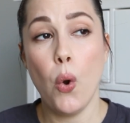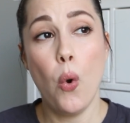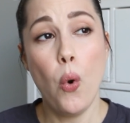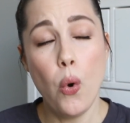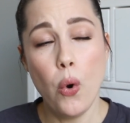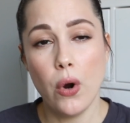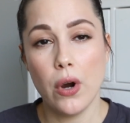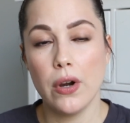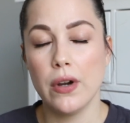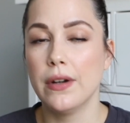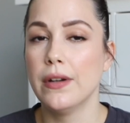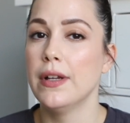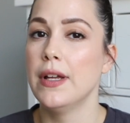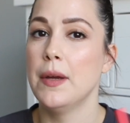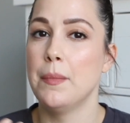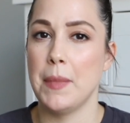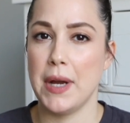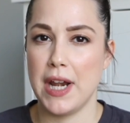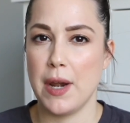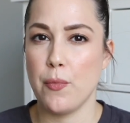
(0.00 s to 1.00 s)
Or
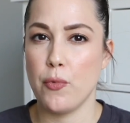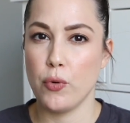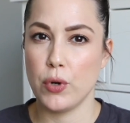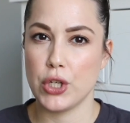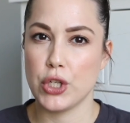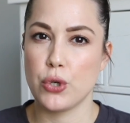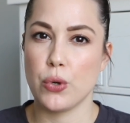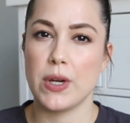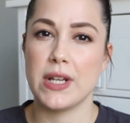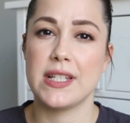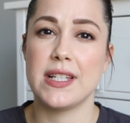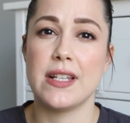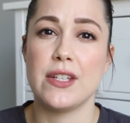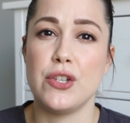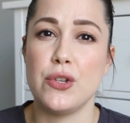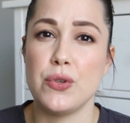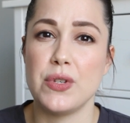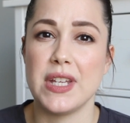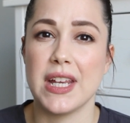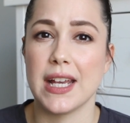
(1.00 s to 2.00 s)
my number one choice
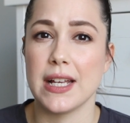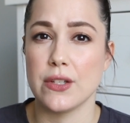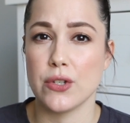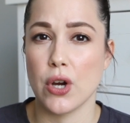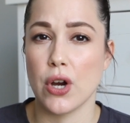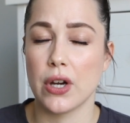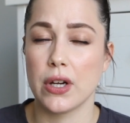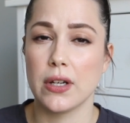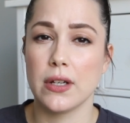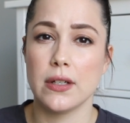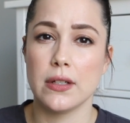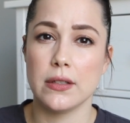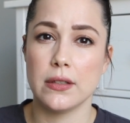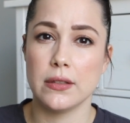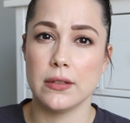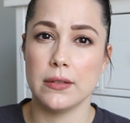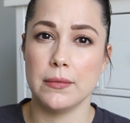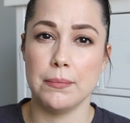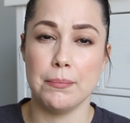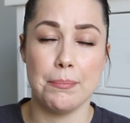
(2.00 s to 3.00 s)
is using a dark
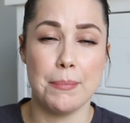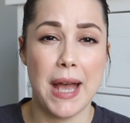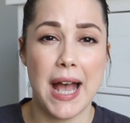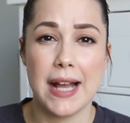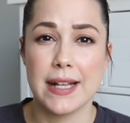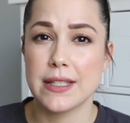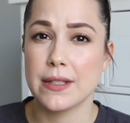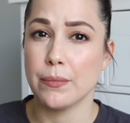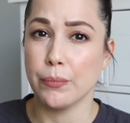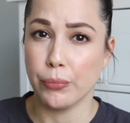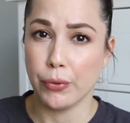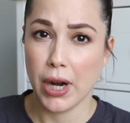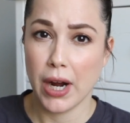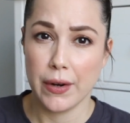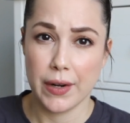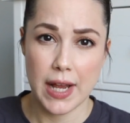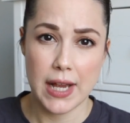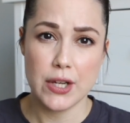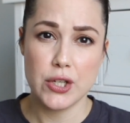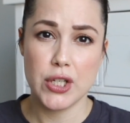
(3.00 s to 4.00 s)
matte
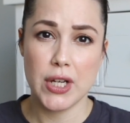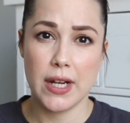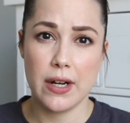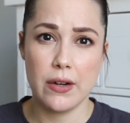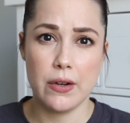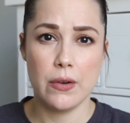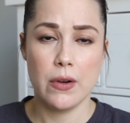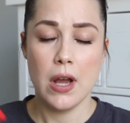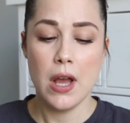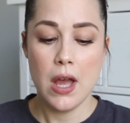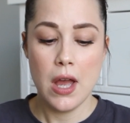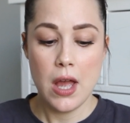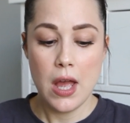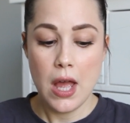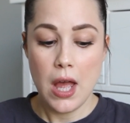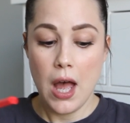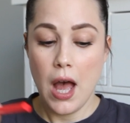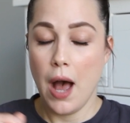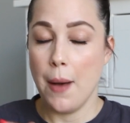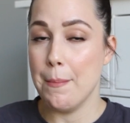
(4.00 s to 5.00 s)
brown eyeshadow,
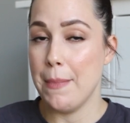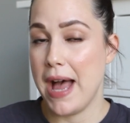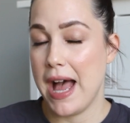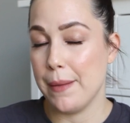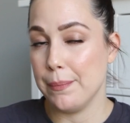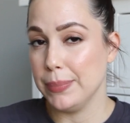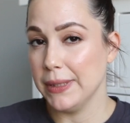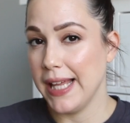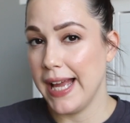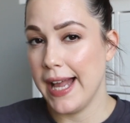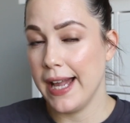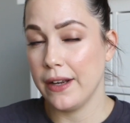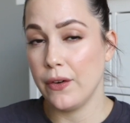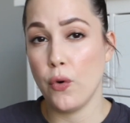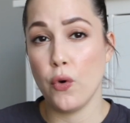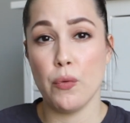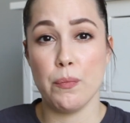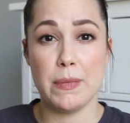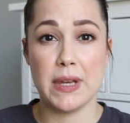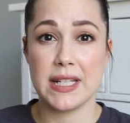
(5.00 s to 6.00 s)
a matte black,
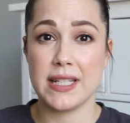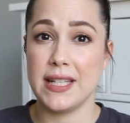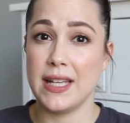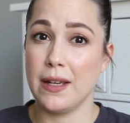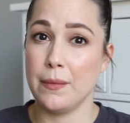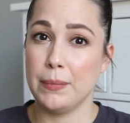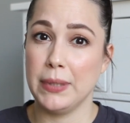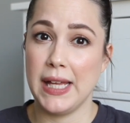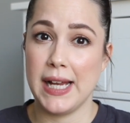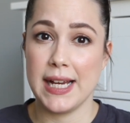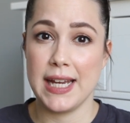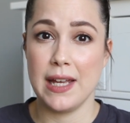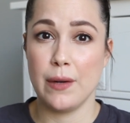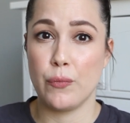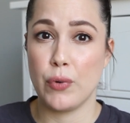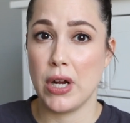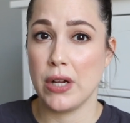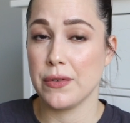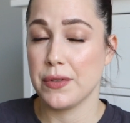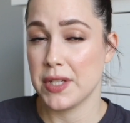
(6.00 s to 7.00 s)
or mixing black and
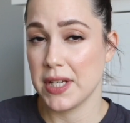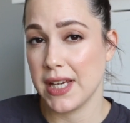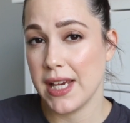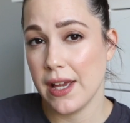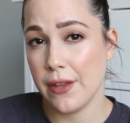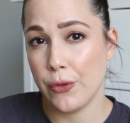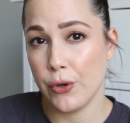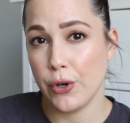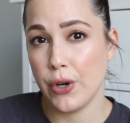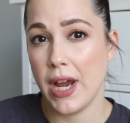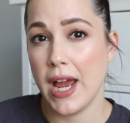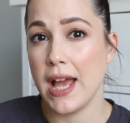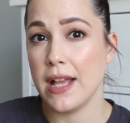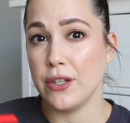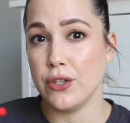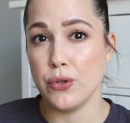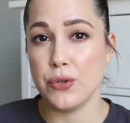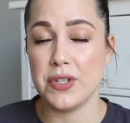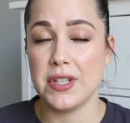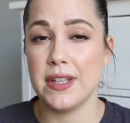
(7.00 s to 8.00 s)
brown together
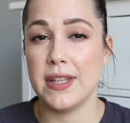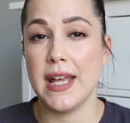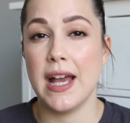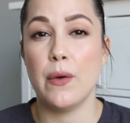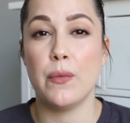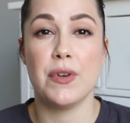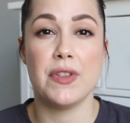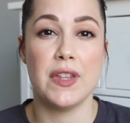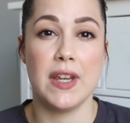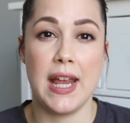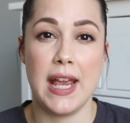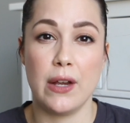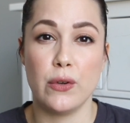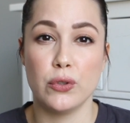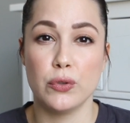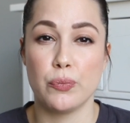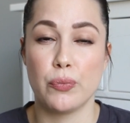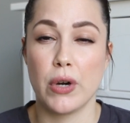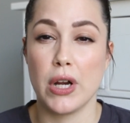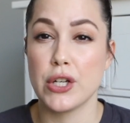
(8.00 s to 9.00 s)
and using that with an
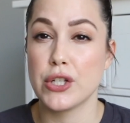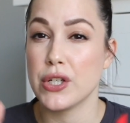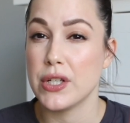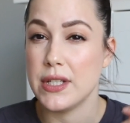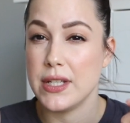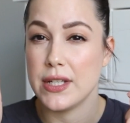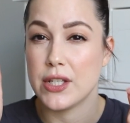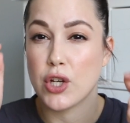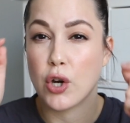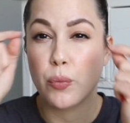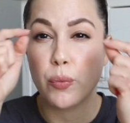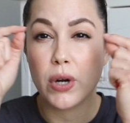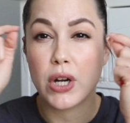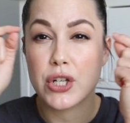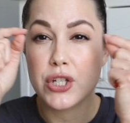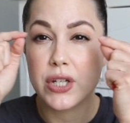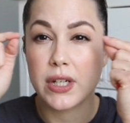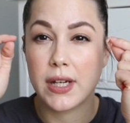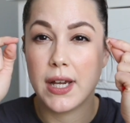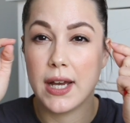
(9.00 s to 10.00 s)
angled brush, a detail
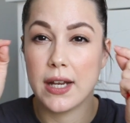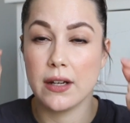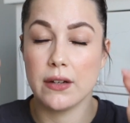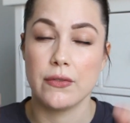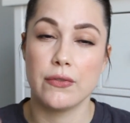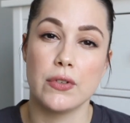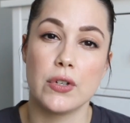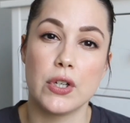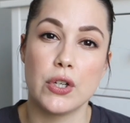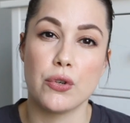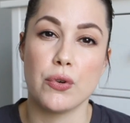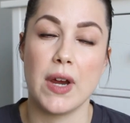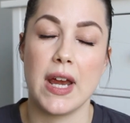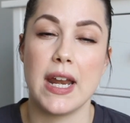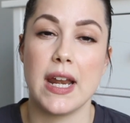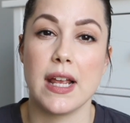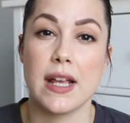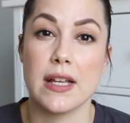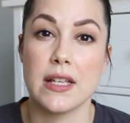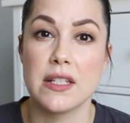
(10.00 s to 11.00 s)
brush, and kind of
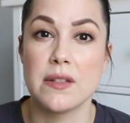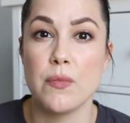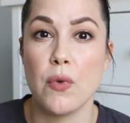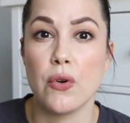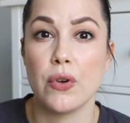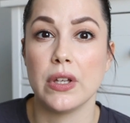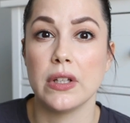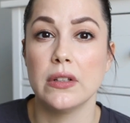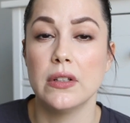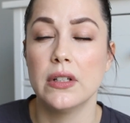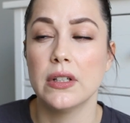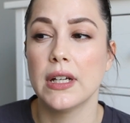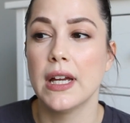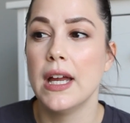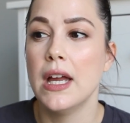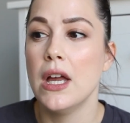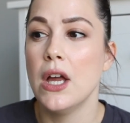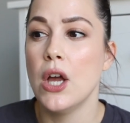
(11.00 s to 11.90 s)
creating a smoky look